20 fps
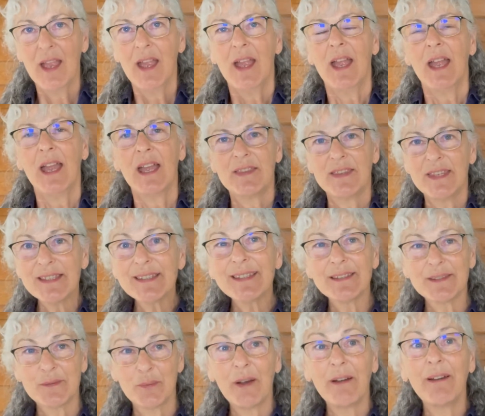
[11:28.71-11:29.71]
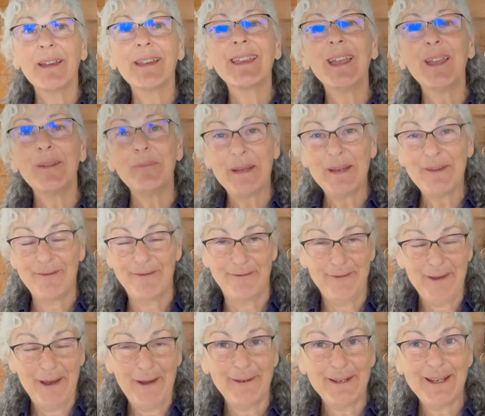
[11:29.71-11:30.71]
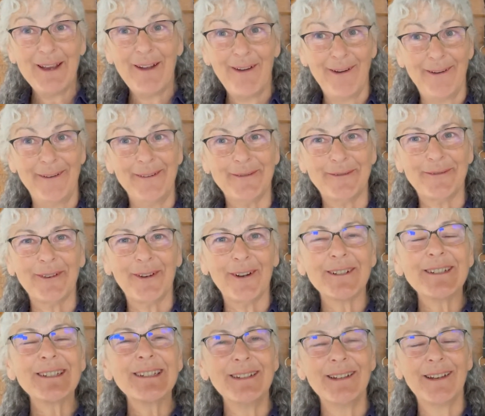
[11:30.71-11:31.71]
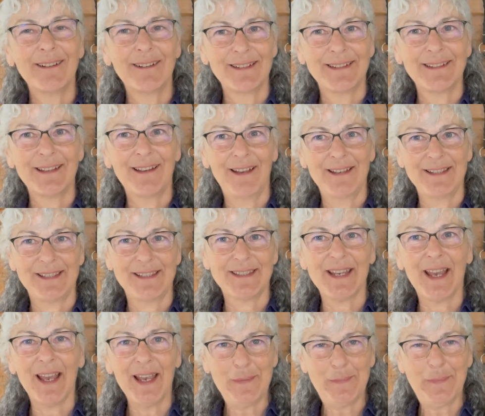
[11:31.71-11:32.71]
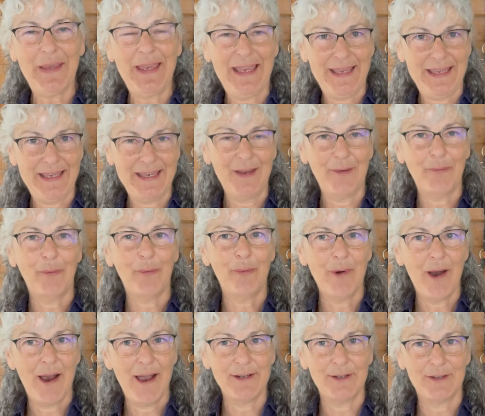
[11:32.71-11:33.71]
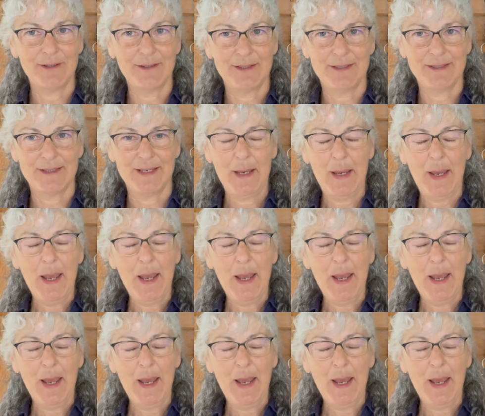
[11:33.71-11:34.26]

And this is where it can be very hard for us type A riders